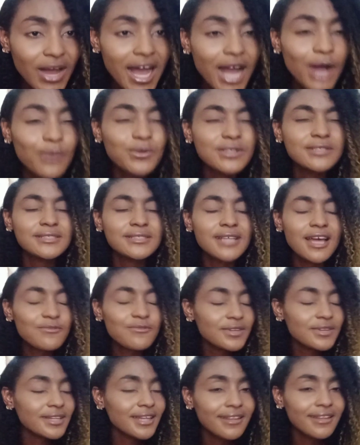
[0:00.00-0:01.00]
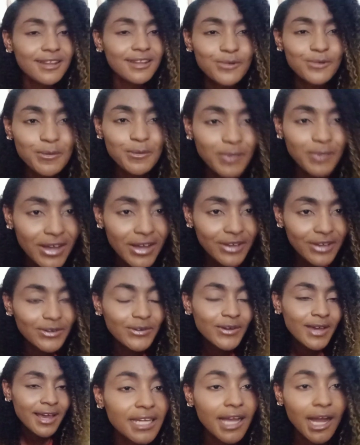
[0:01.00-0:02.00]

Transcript: i will definitely reply you